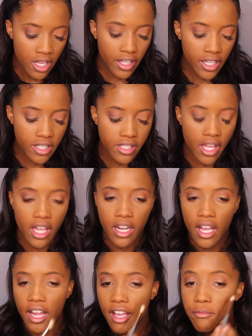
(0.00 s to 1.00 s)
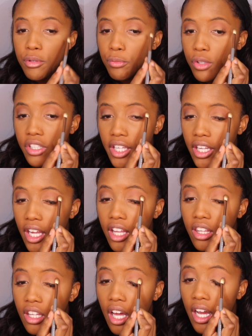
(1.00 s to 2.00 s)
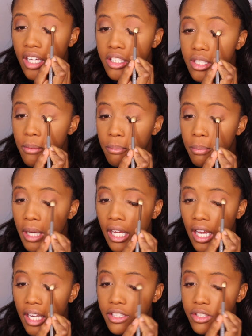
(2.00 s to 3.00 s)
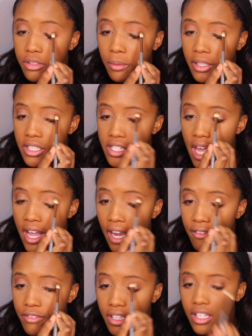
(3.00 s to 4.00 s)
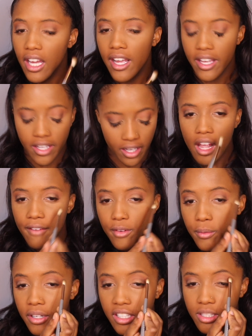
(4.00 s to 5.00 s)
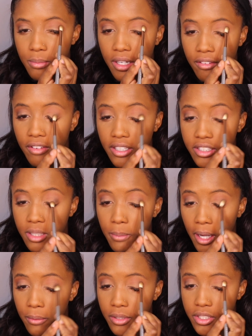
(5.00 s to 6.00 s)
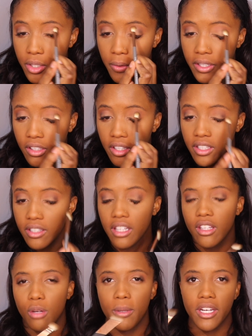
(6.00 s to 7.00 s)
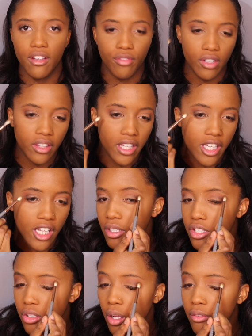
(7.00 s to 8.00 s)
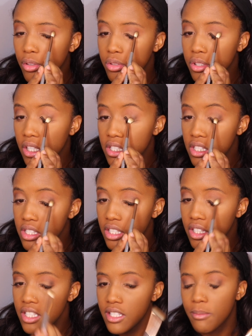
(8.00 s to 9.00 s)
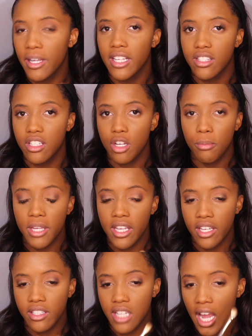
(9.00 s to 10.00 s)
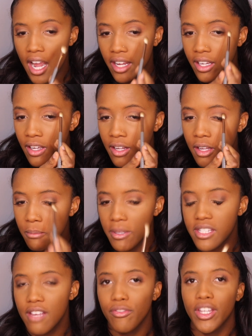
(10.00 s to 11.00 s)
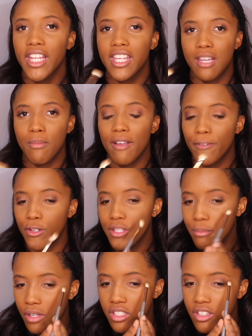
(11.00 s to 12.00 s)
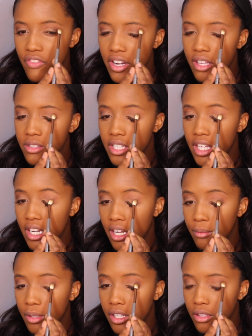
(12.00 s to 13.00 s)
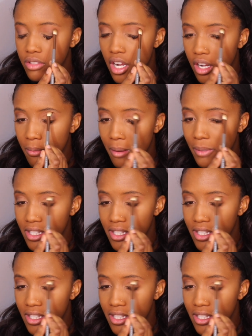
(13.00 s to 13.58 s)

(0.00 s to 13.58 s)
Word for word: Like I said, I have been working a lot, but I do want to say I feel like everyone has been affected by what's going on a little bit differently. Pretty sure I've told you guys this, at least in my Get to Know Me tag, because I feel like in my first impression videos, again, I really don't talk about